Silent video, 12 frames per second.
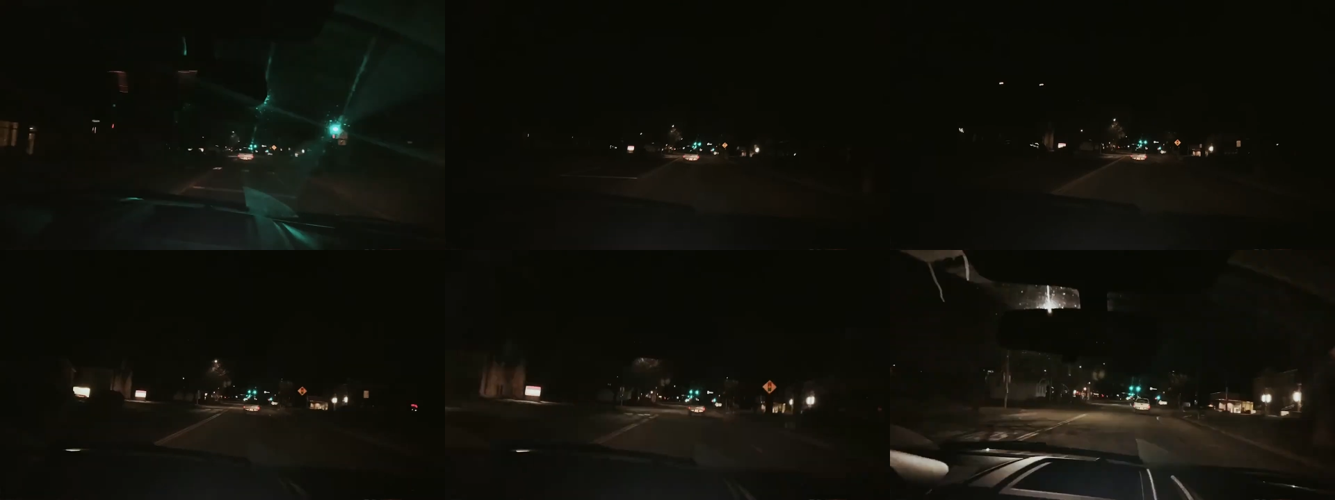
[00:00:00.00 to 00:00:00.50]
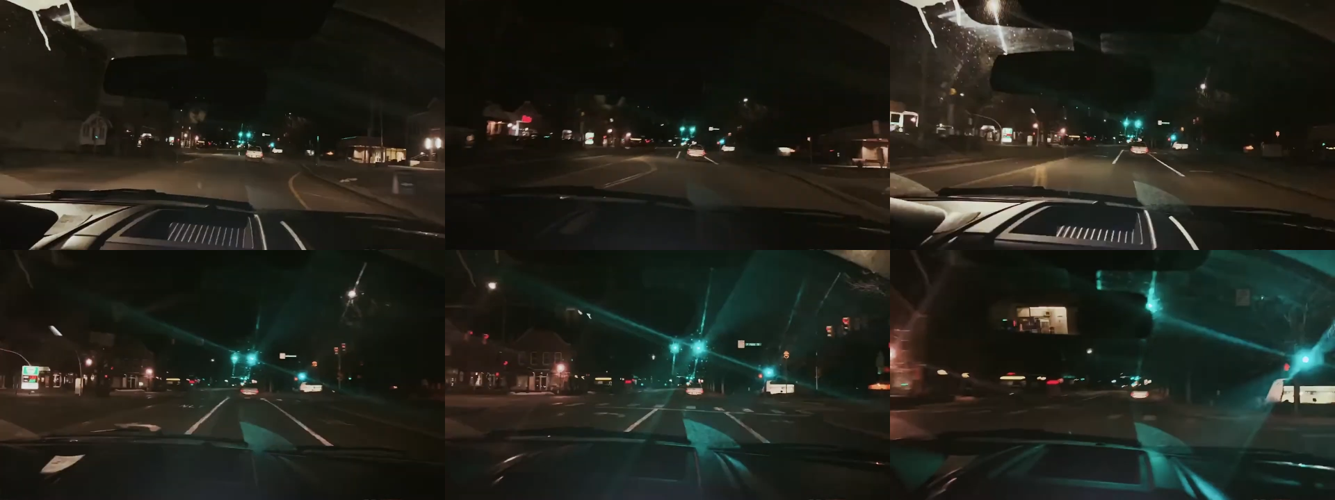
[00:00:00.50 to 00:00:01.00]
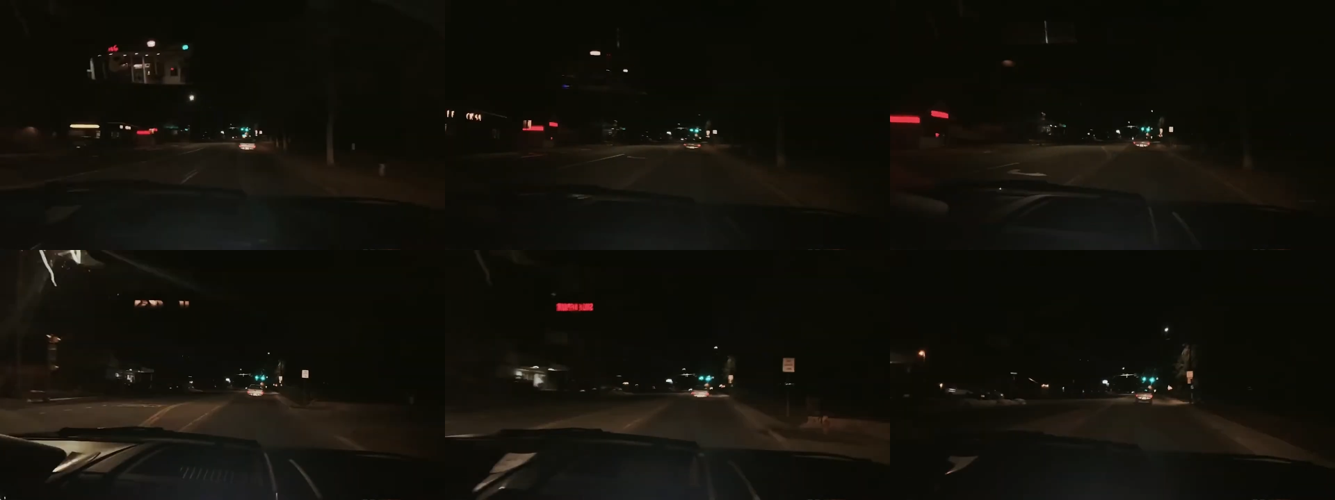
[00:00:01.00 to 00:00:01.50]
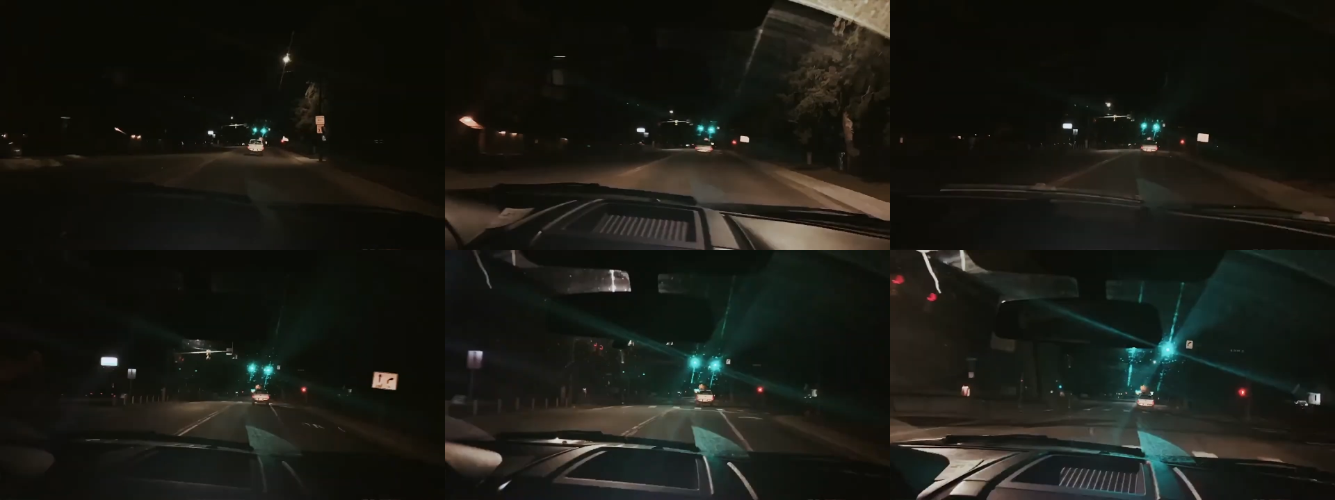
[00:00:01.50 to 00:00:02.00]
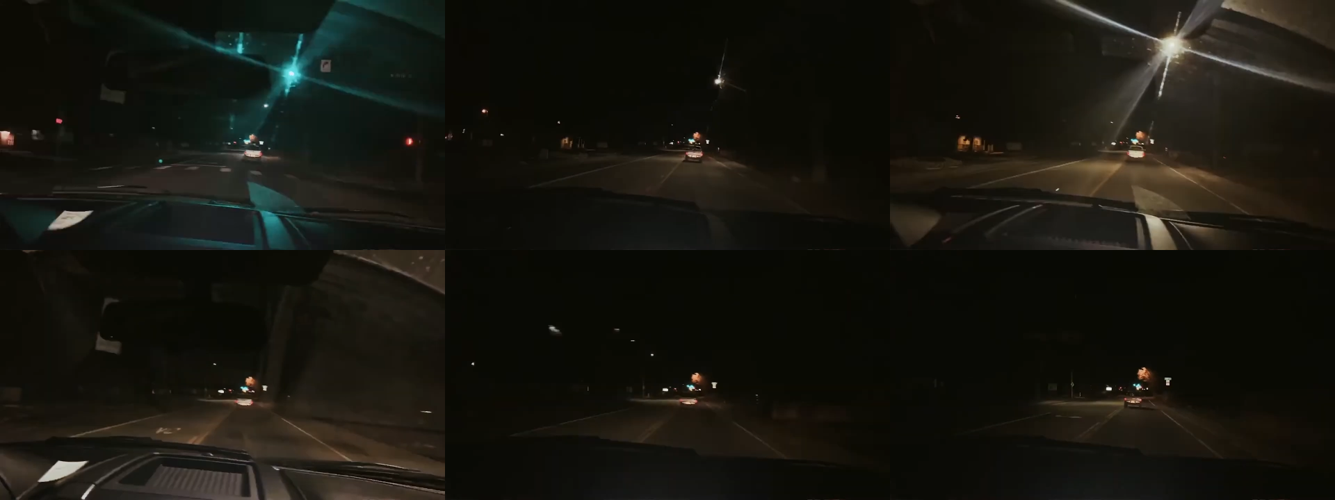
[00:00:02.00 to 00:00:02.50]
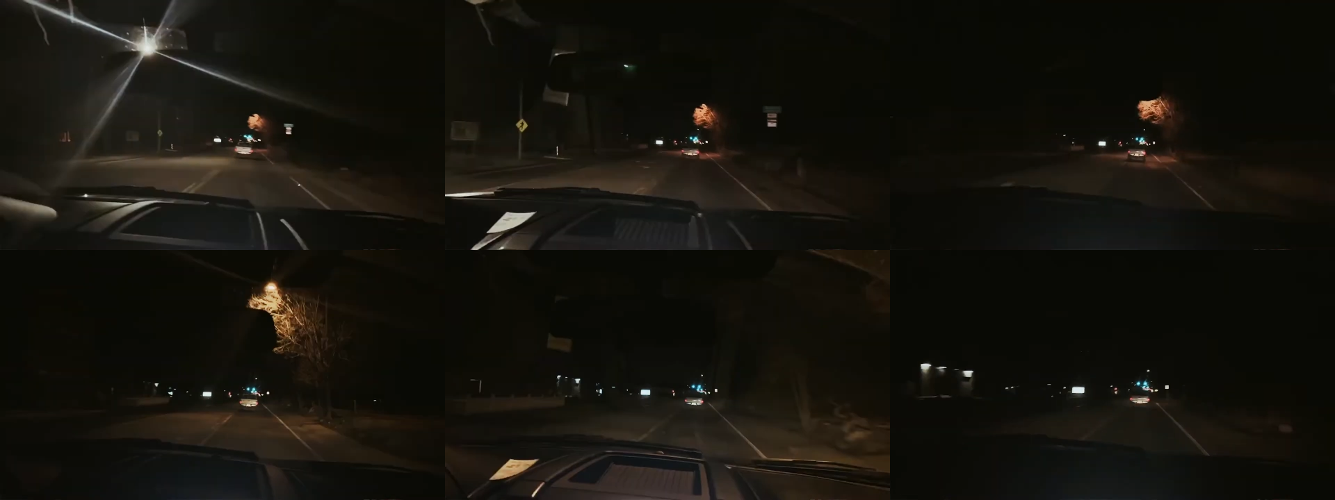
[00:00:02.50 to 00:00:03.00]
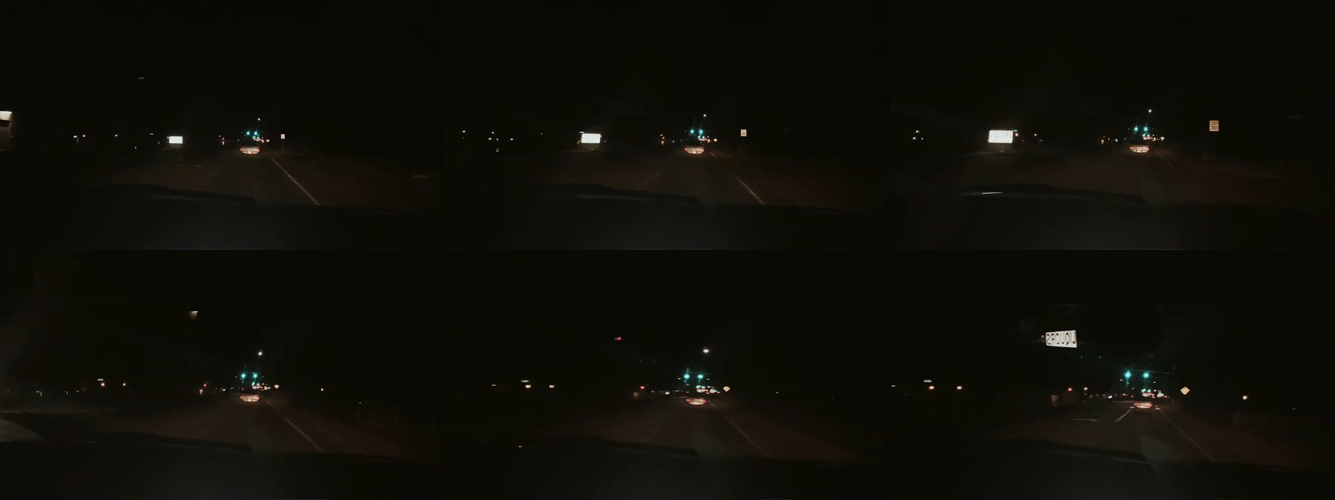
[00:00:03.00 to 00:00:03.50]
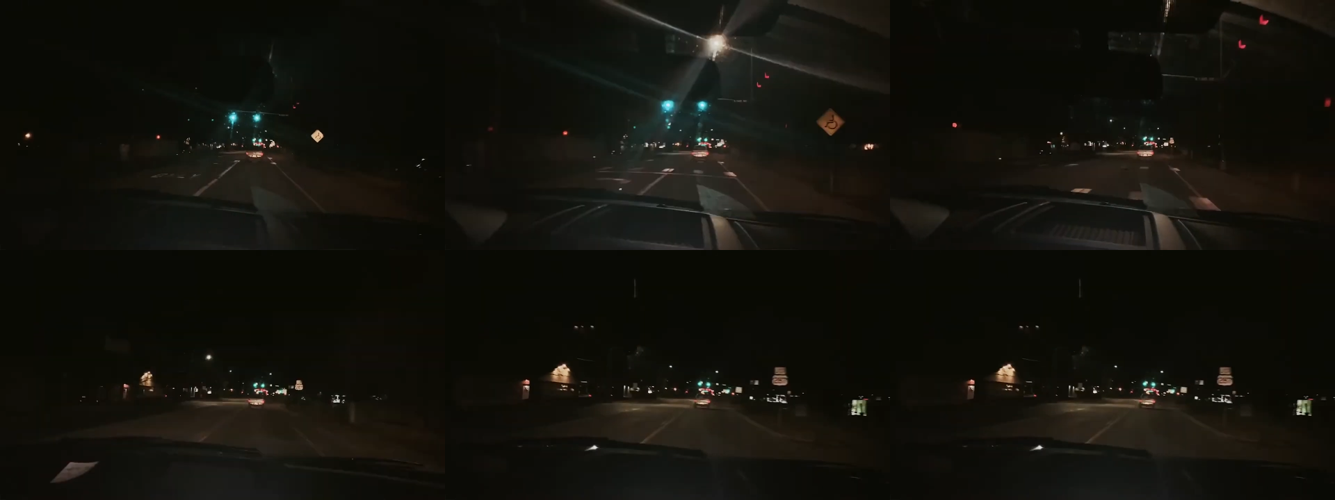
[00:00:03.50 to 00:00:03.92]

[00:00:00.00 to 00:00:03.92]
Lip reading: (no speaker visible)